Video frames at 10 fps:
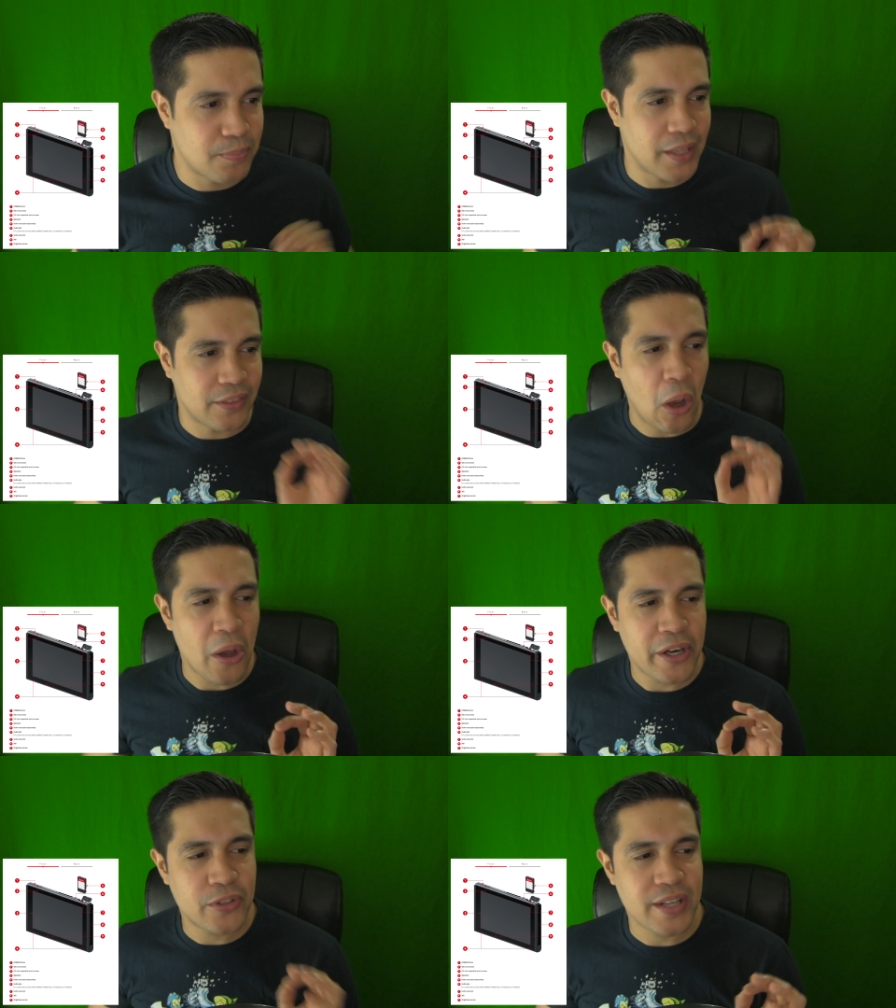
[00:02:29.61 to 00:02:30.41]
but the
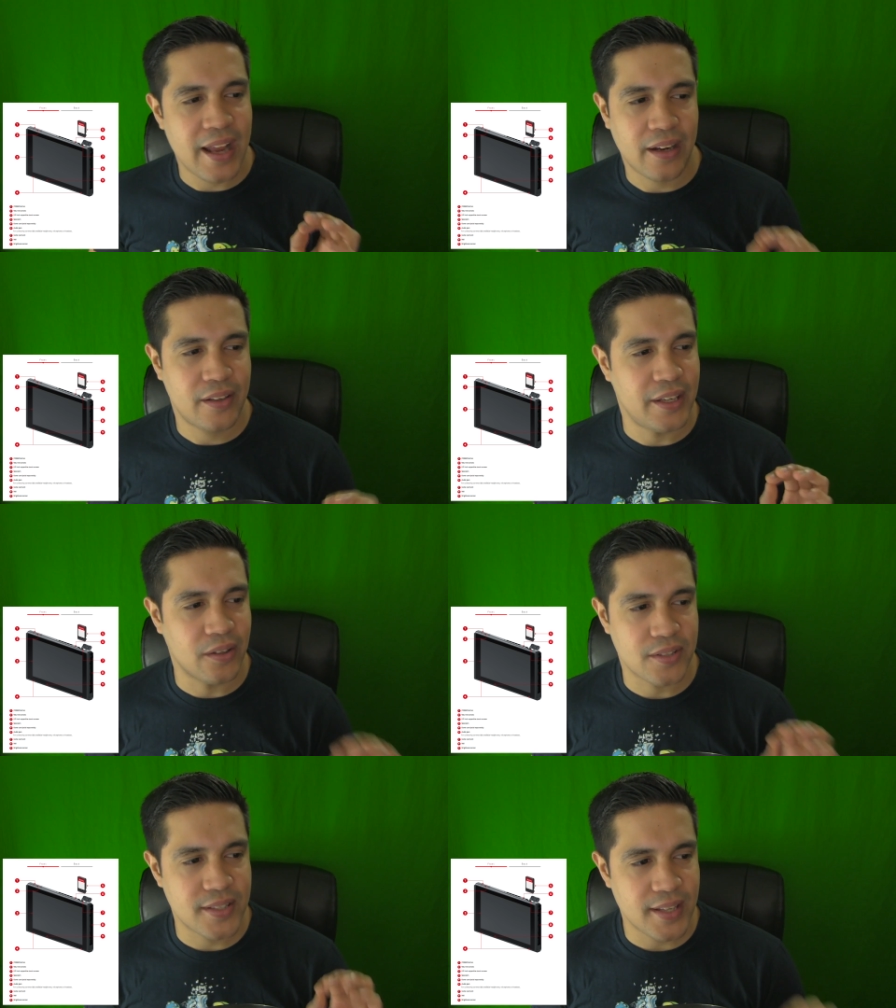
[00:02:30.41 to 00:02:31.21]
audio jack
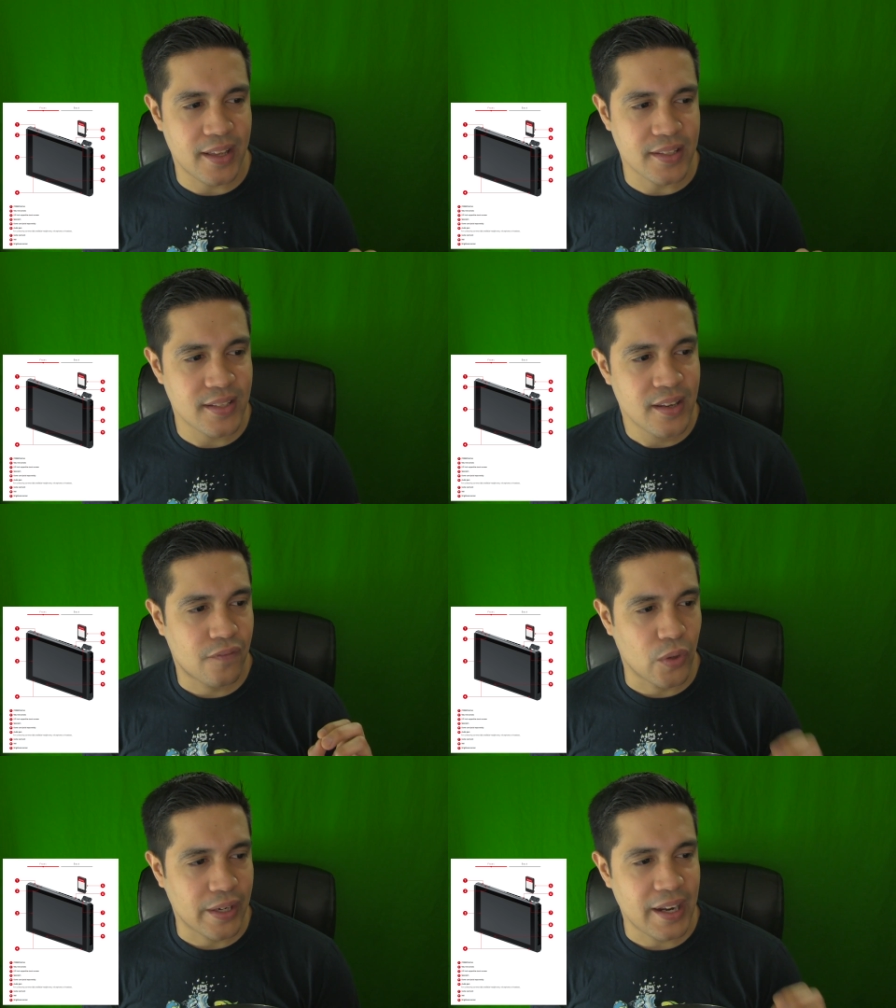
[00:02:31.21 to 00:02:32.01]
here says
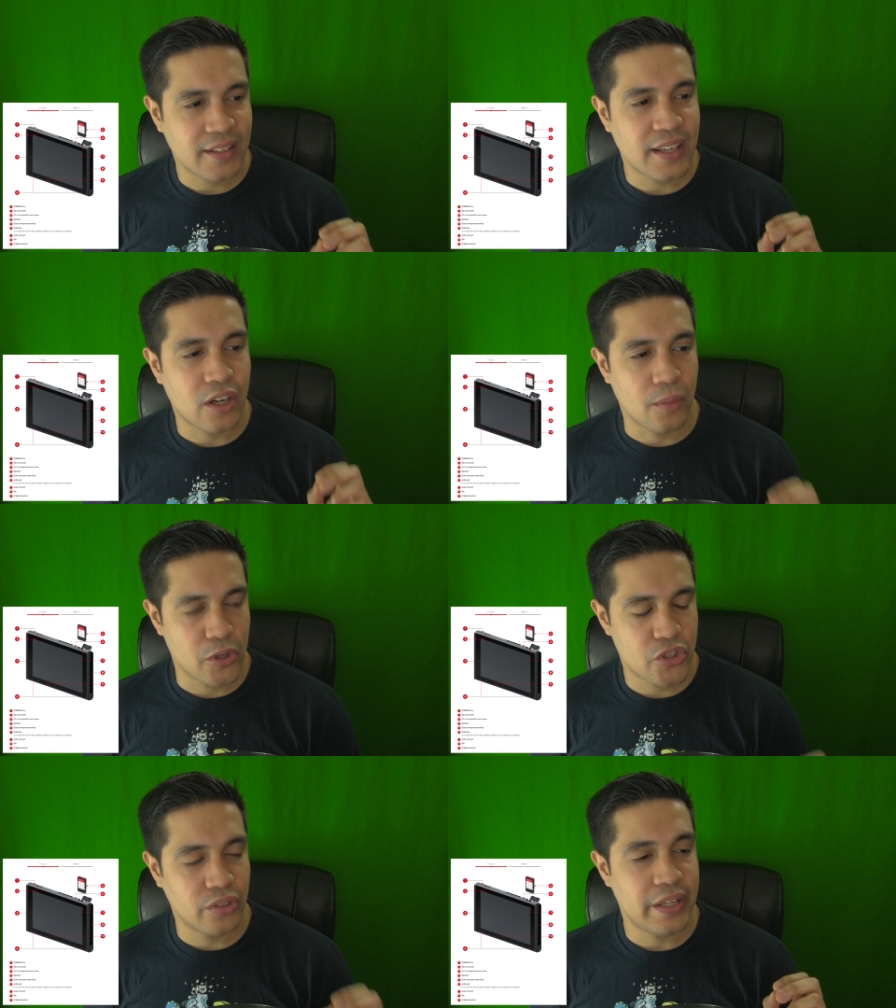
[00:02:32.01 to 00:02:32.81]
for connecting
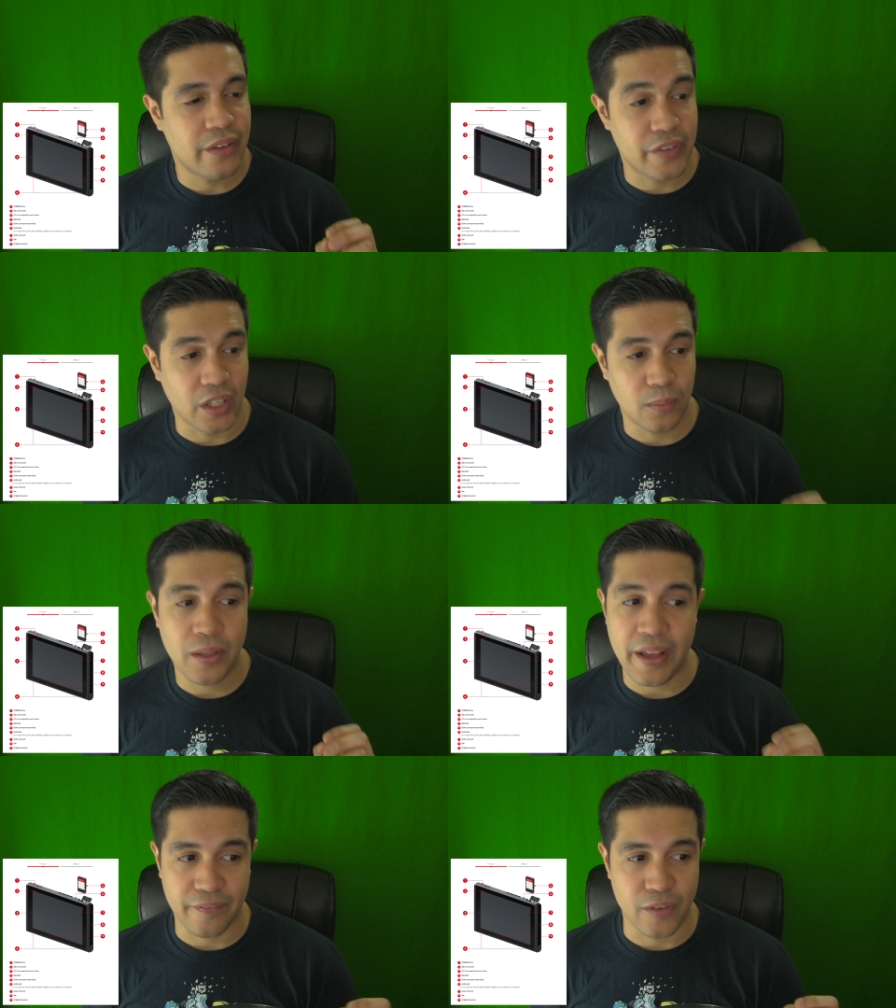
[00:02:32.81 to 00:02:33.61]
commercially available
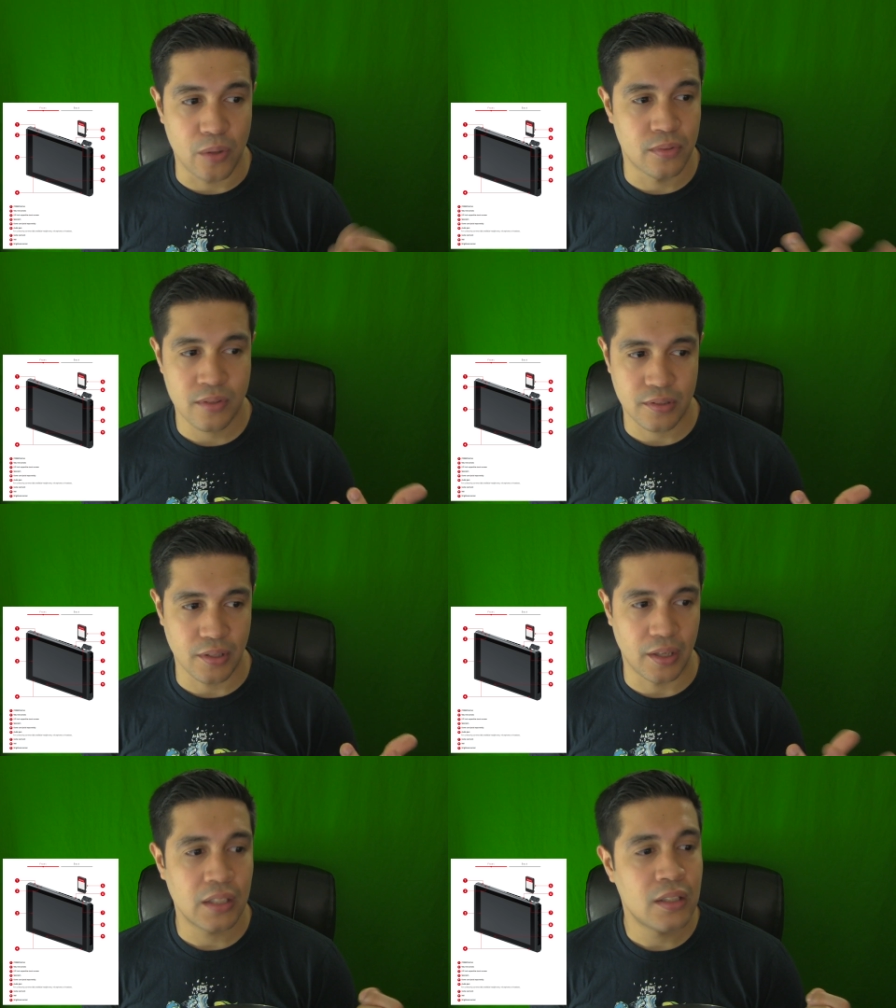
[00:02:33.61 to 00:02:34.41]
headphones,
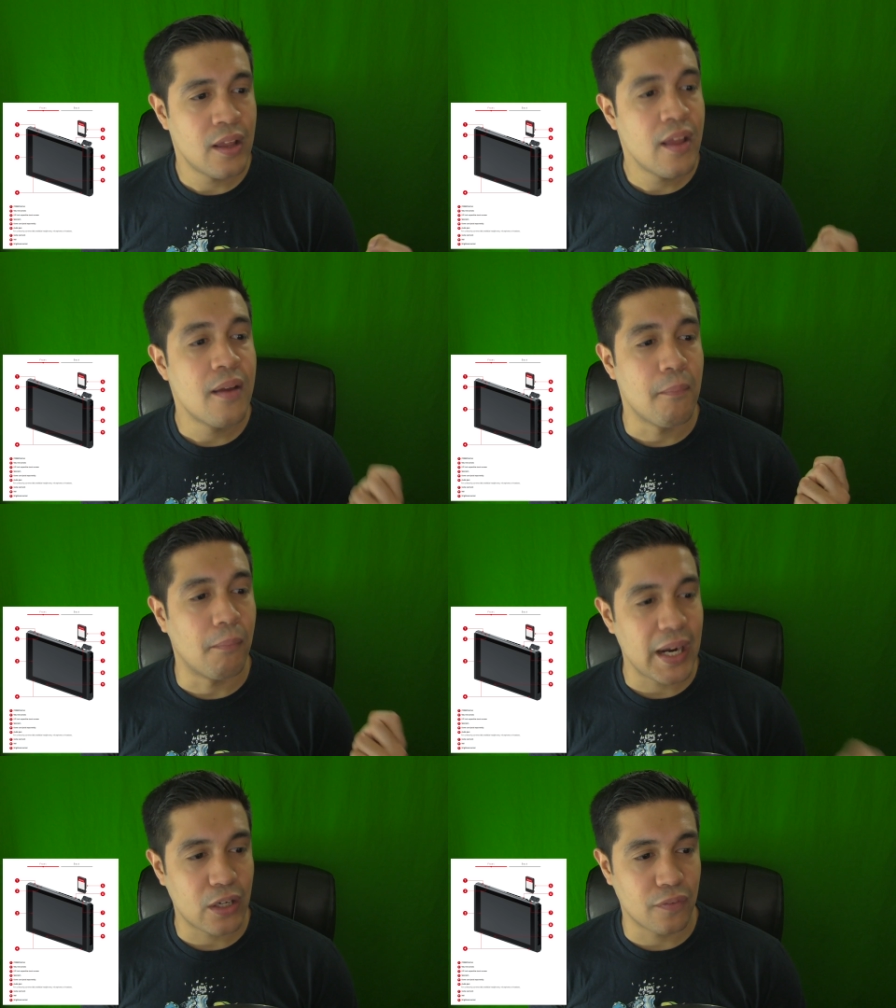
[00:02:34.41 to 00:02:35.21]

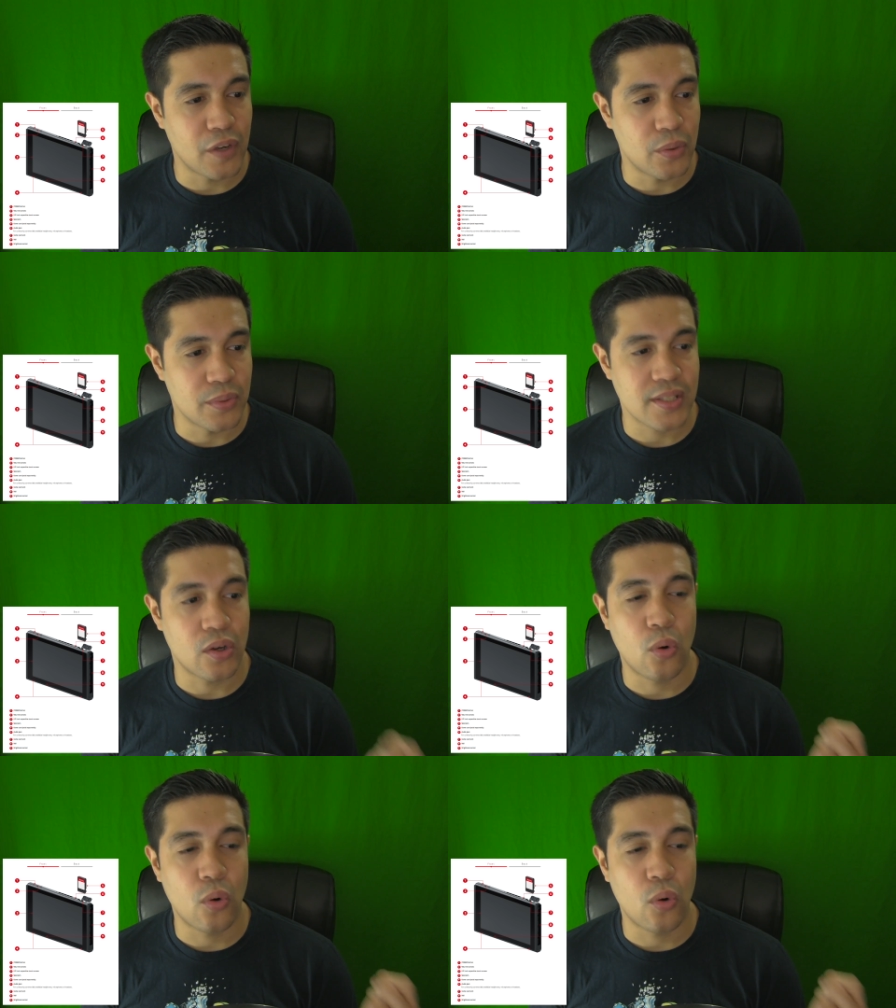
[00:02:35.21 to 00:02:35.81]
microphones,